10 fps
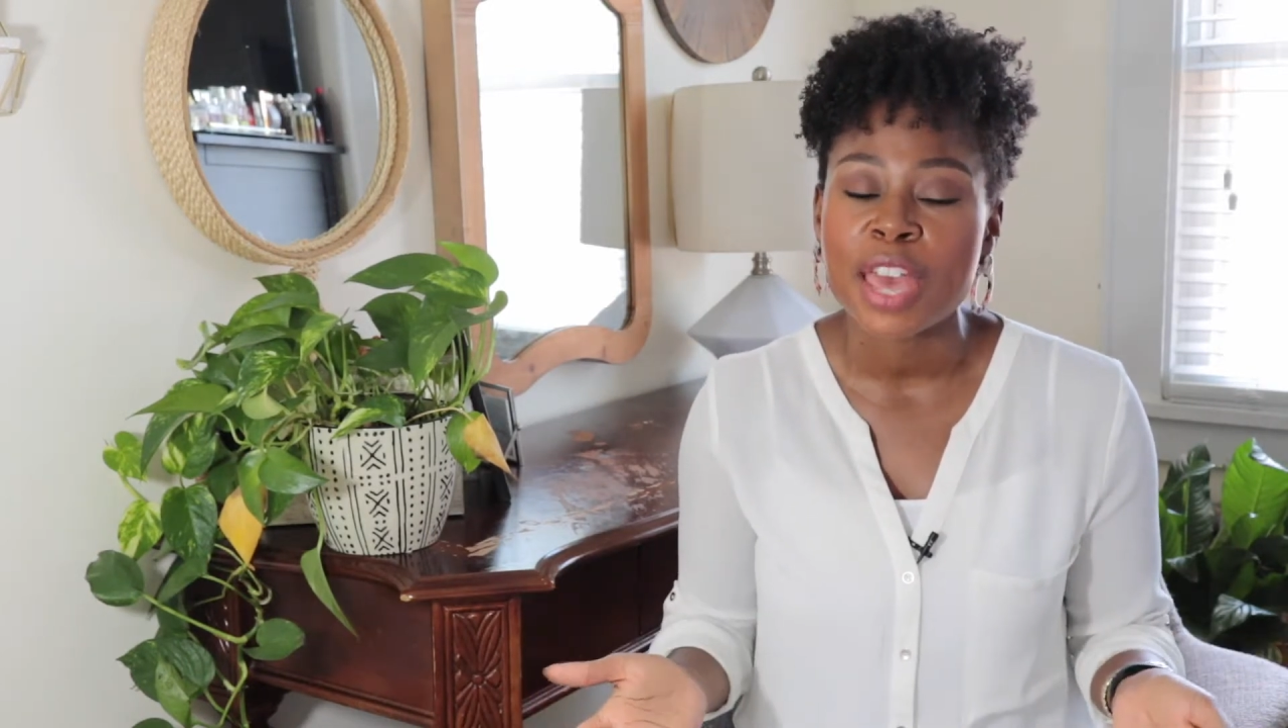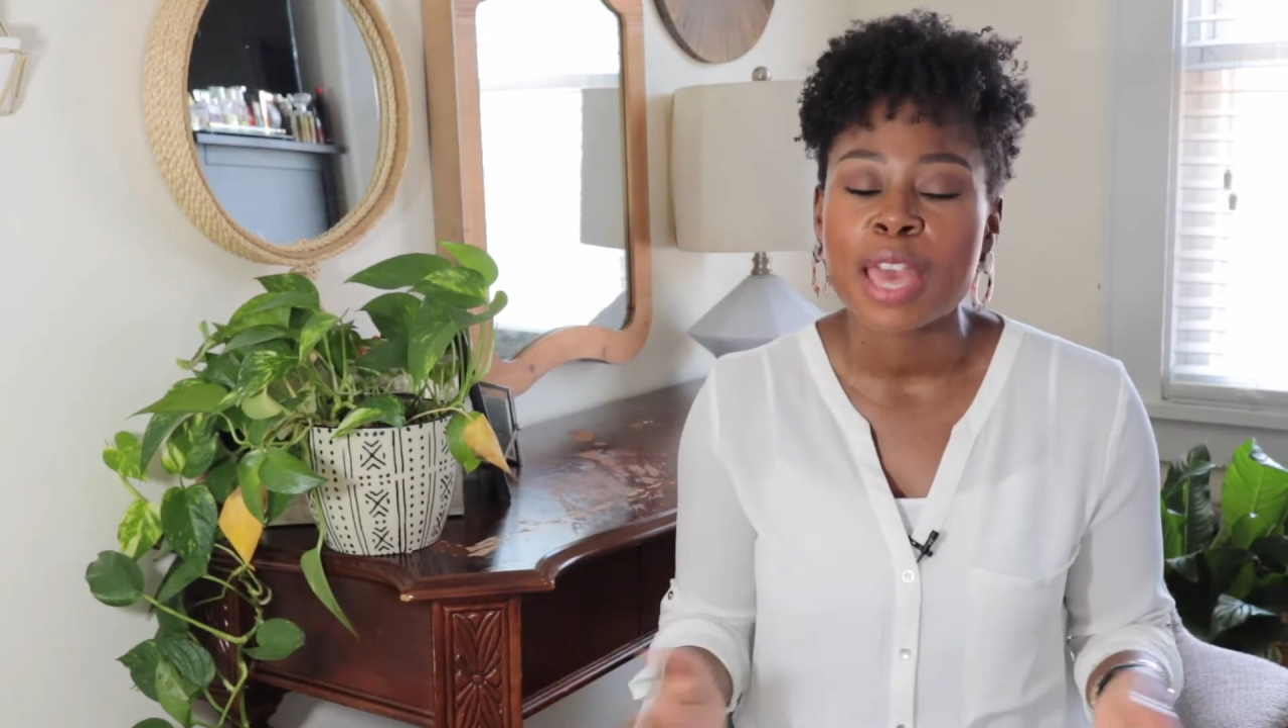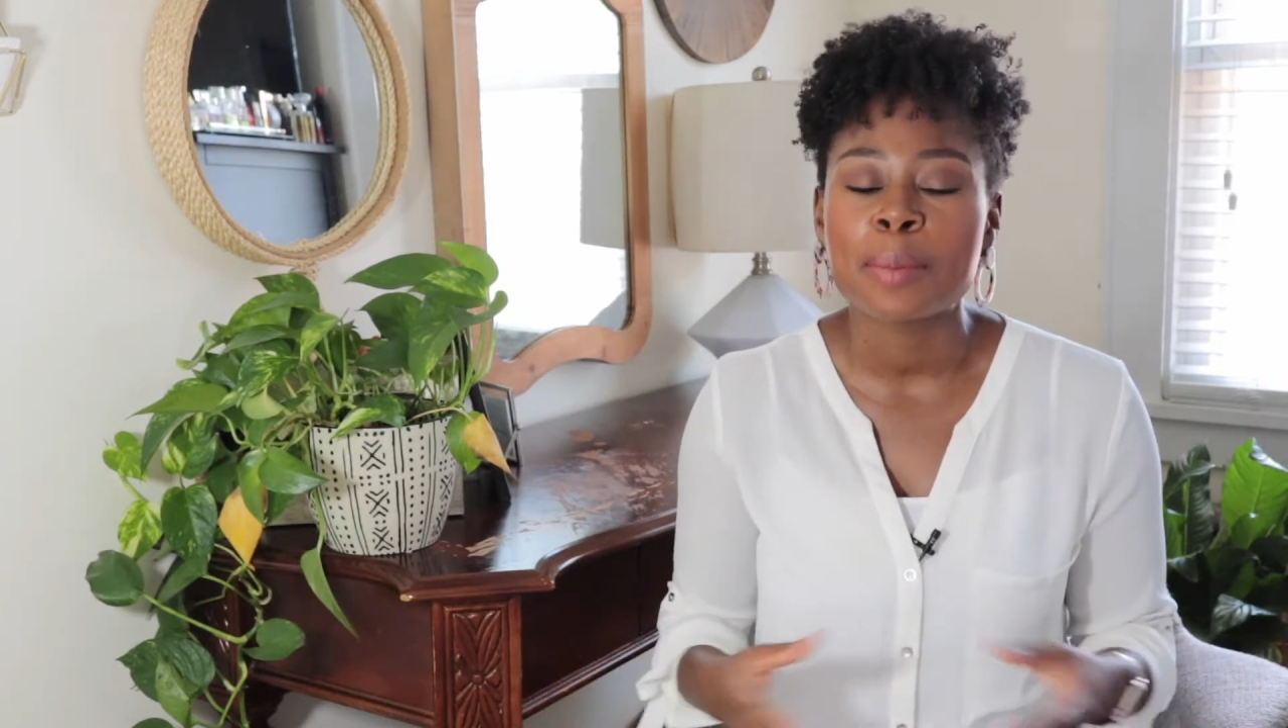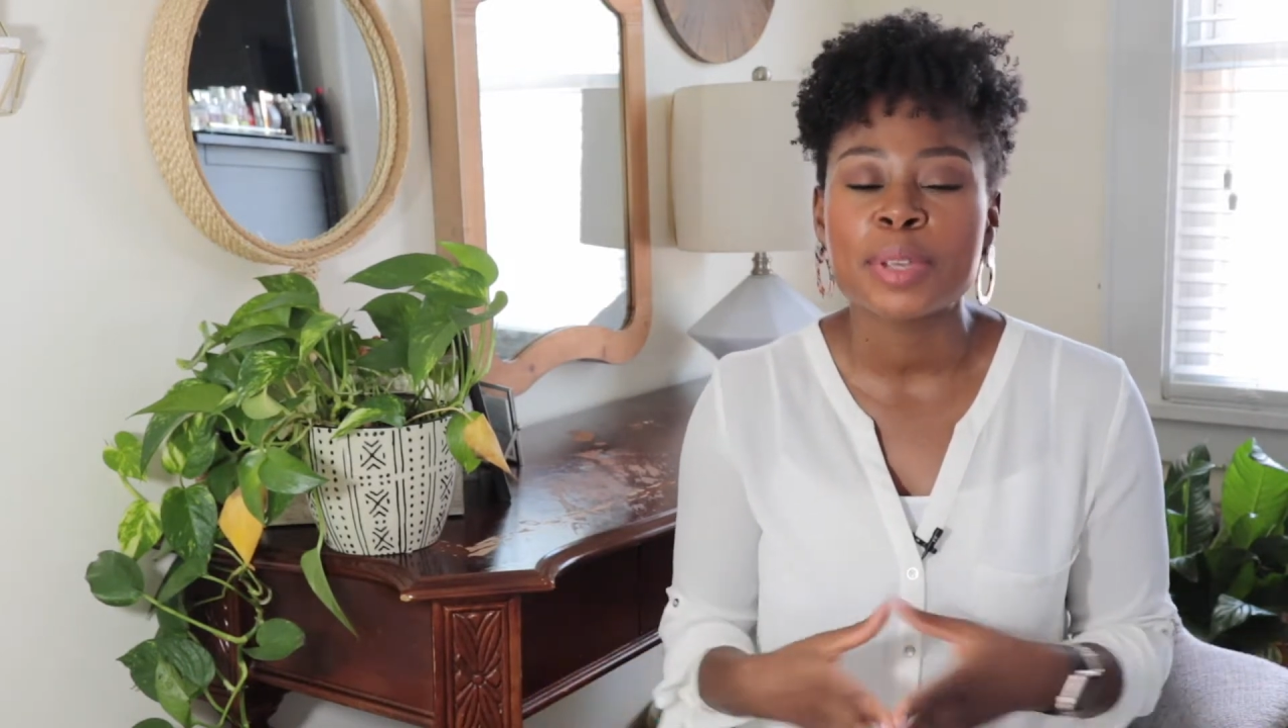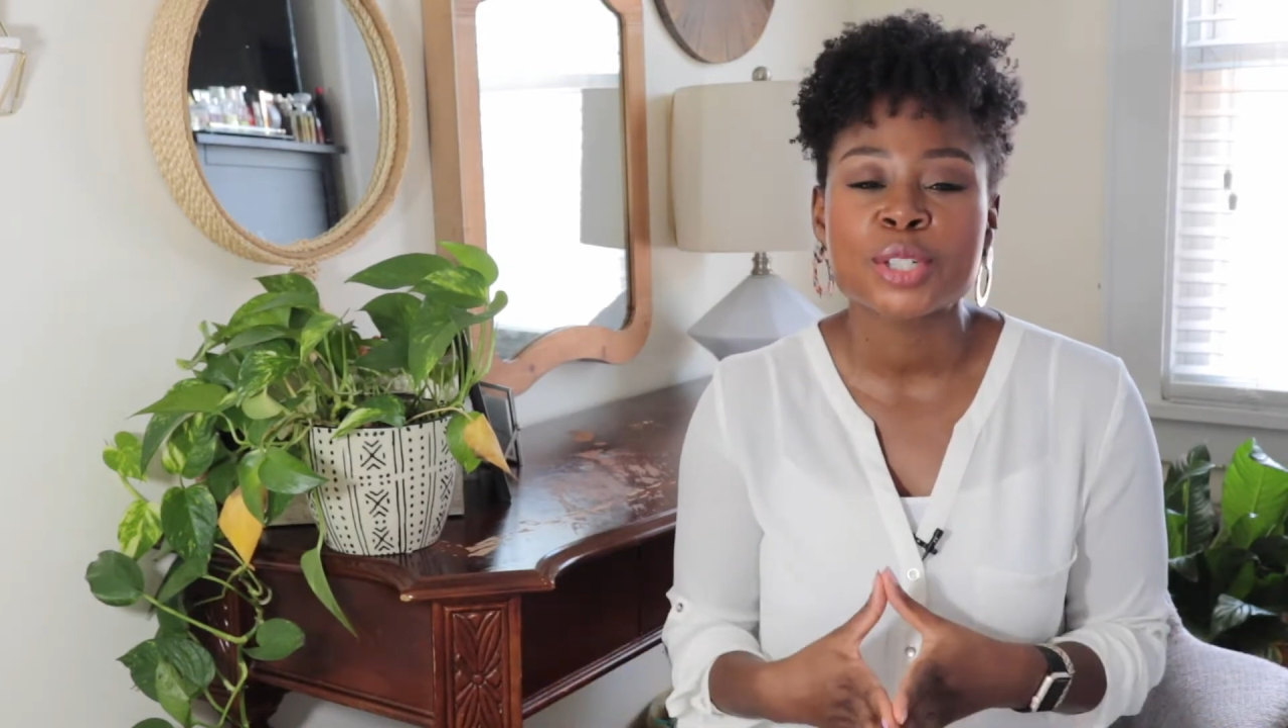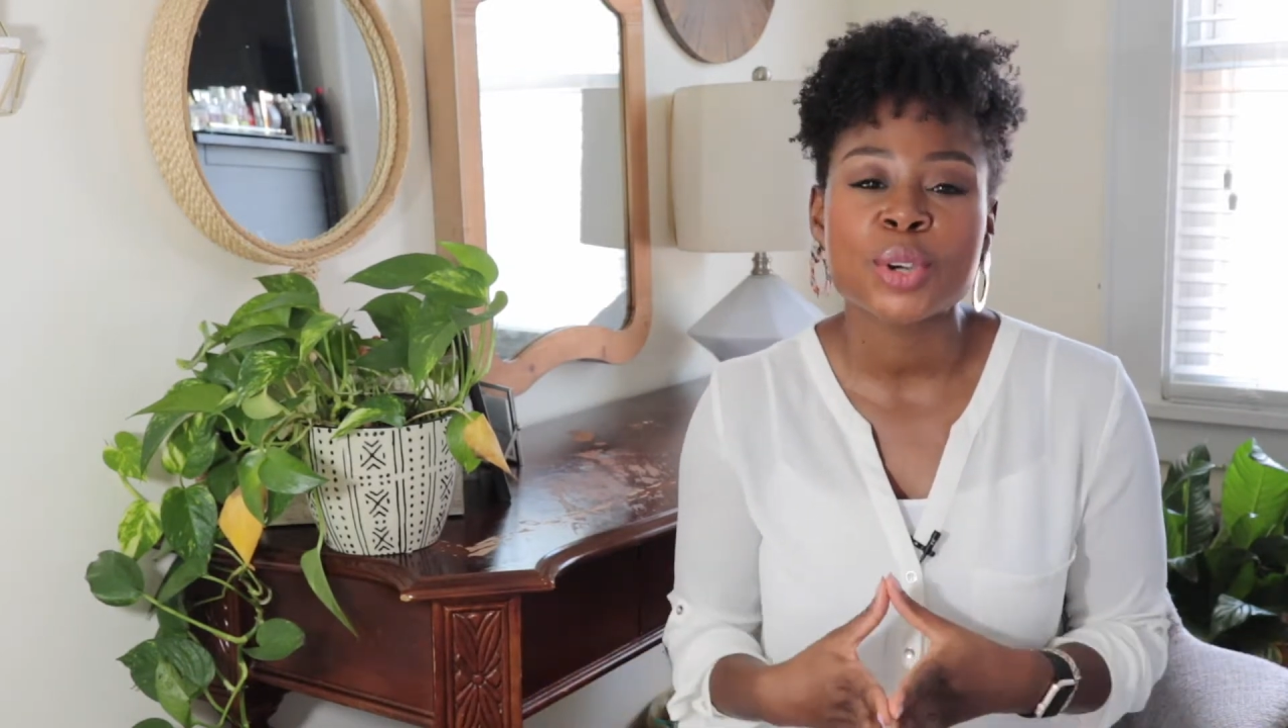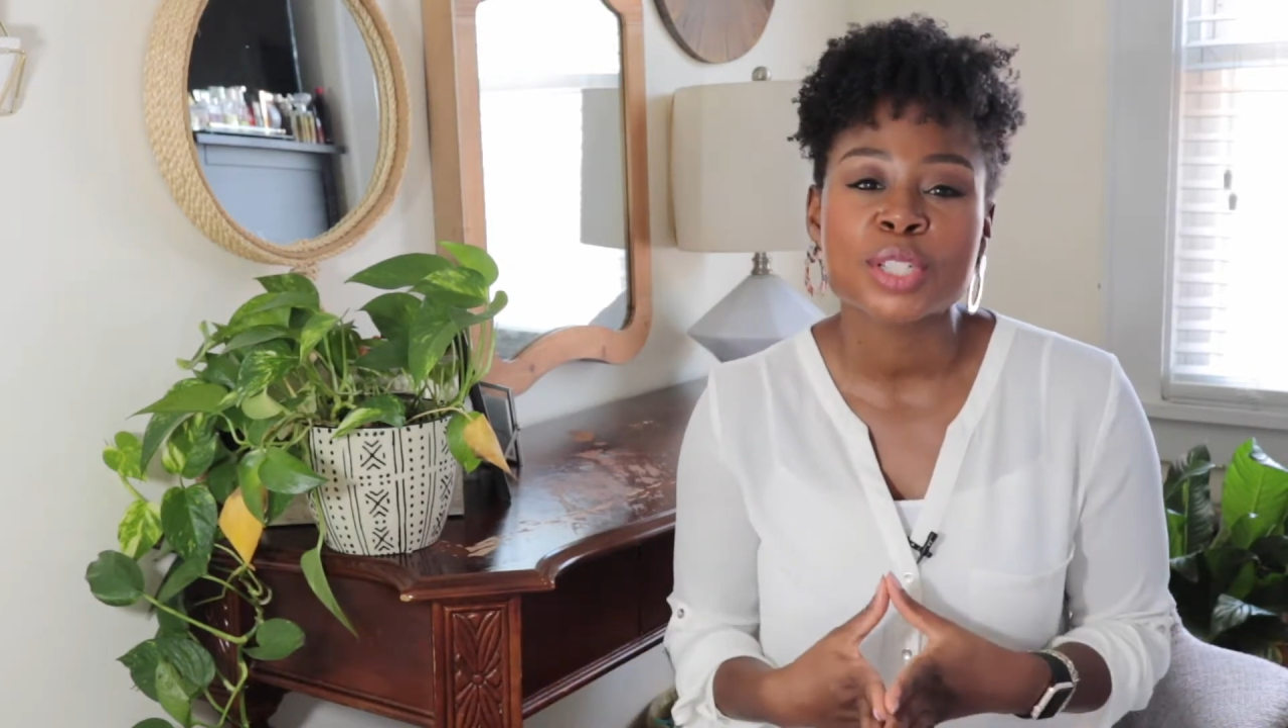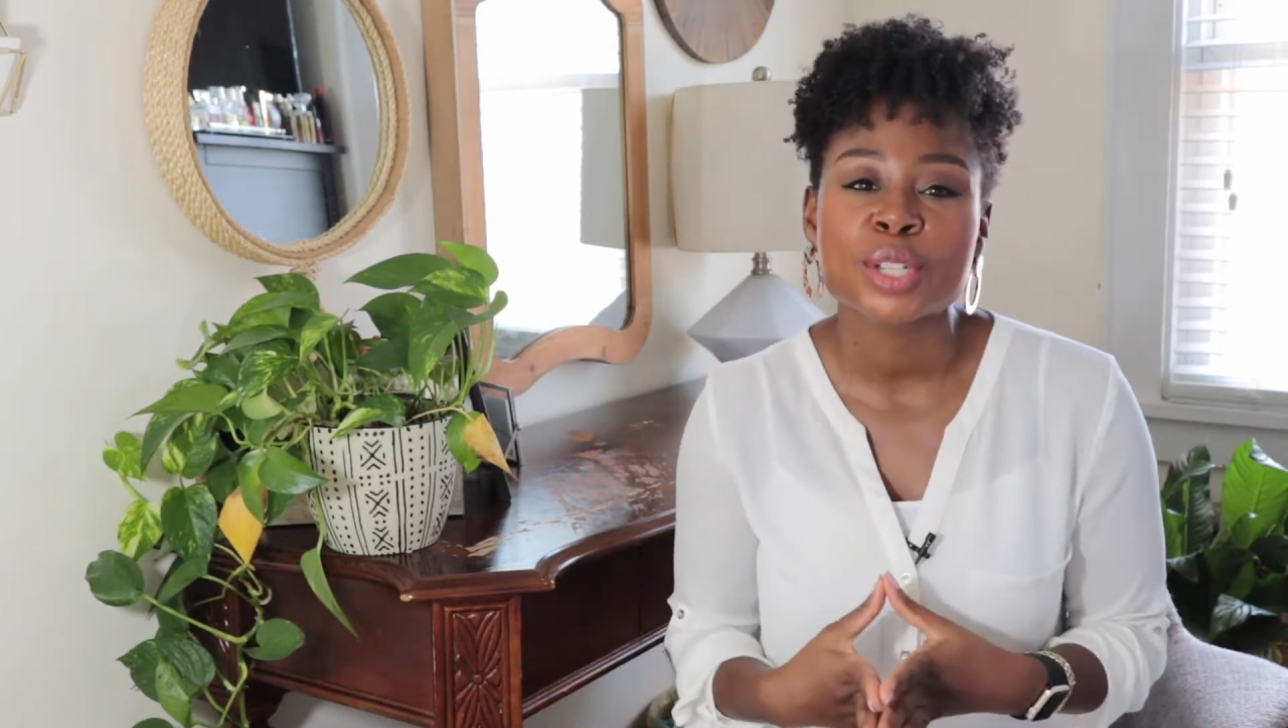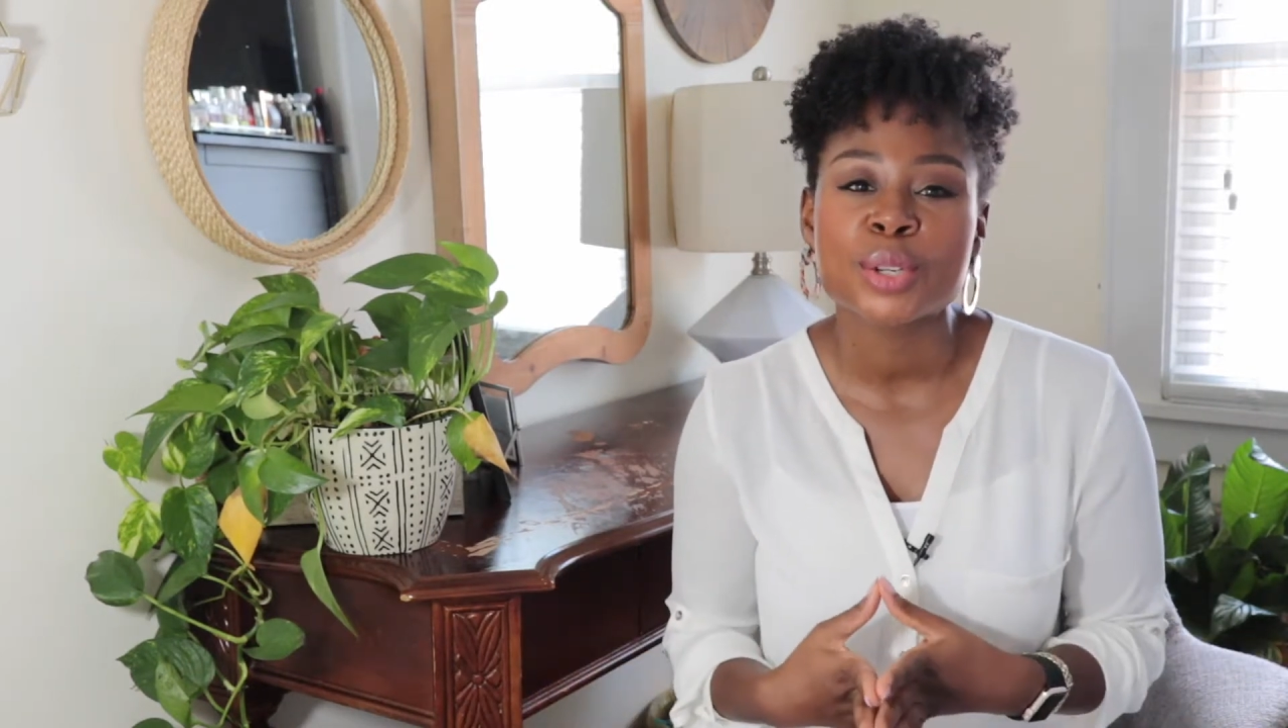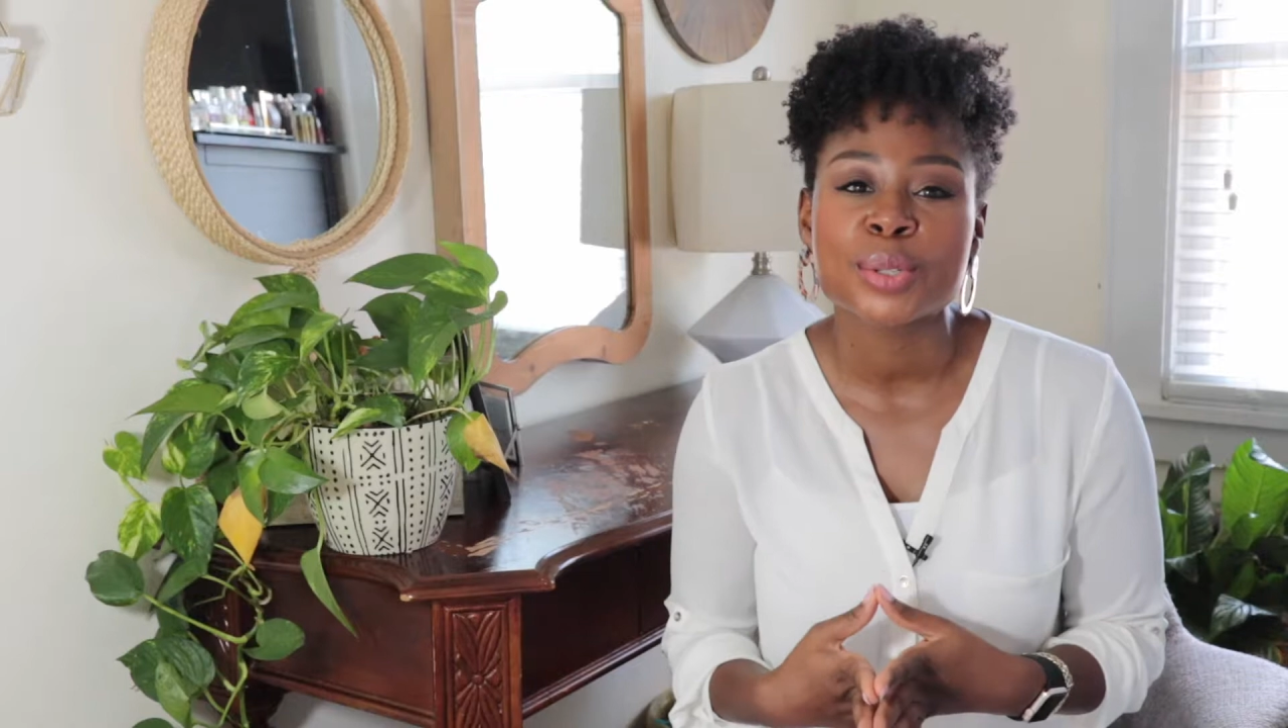and be sure
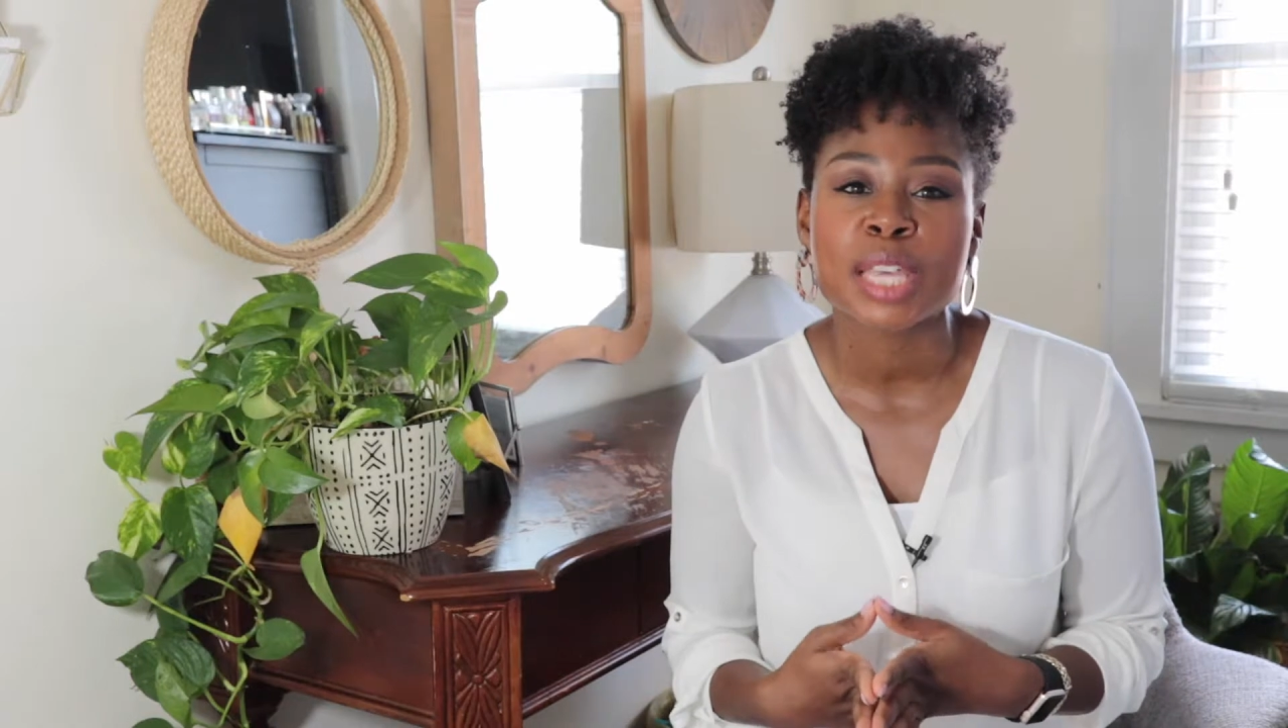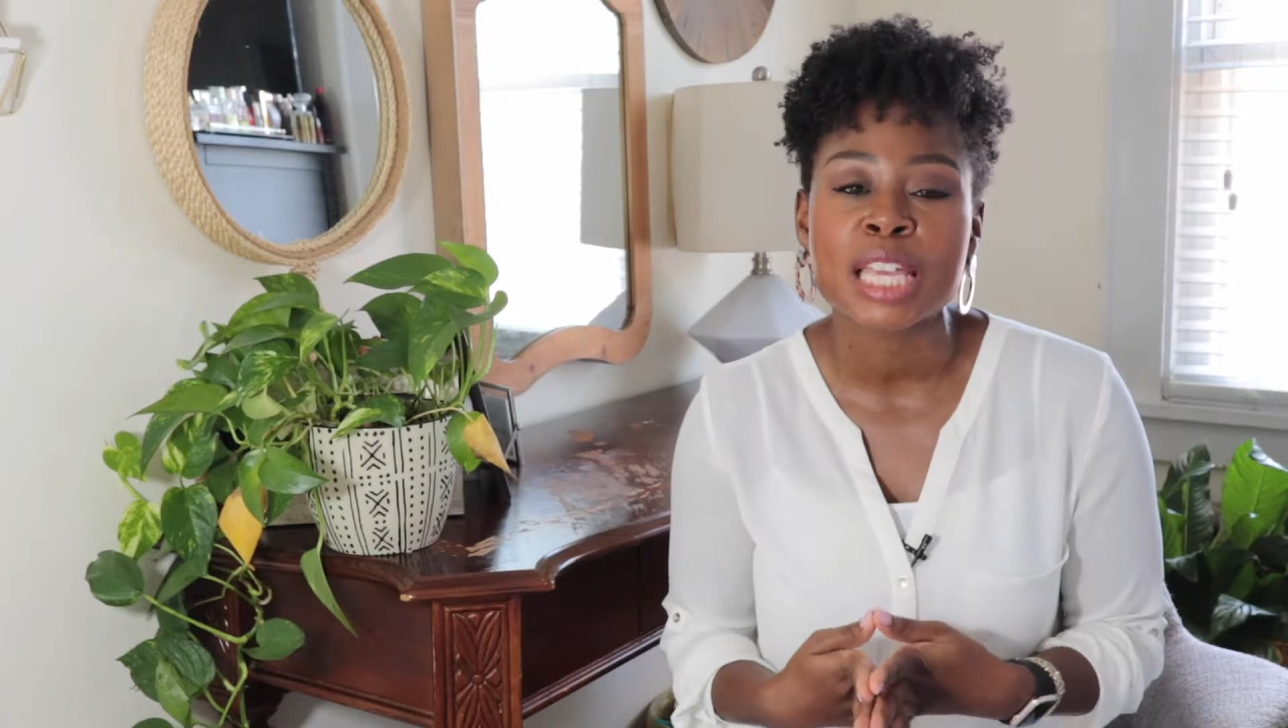to use